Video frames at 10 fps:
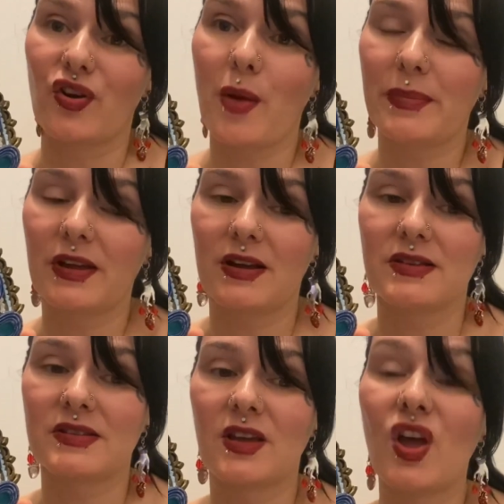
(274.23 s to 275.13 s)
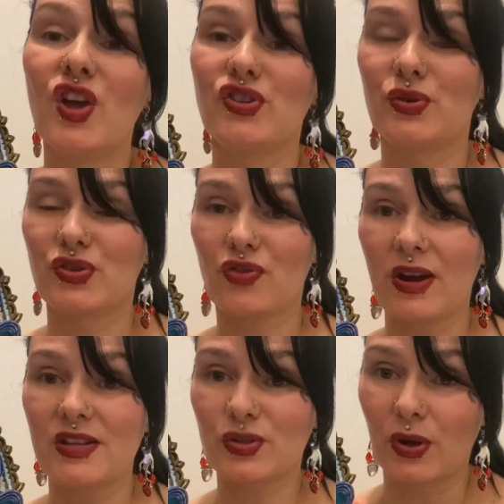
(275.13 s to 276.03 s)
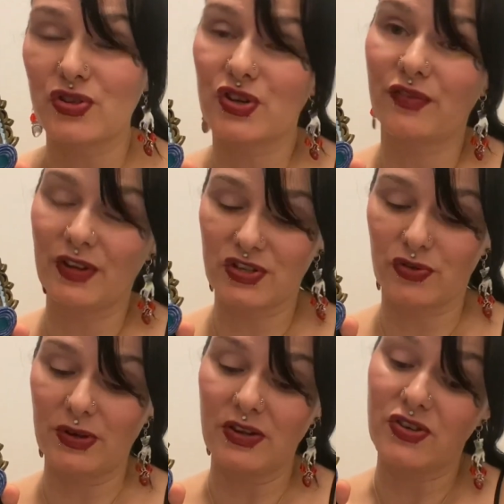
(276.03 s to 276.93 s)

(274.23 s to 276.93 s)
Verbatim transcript: not because she was trying to squelch her victory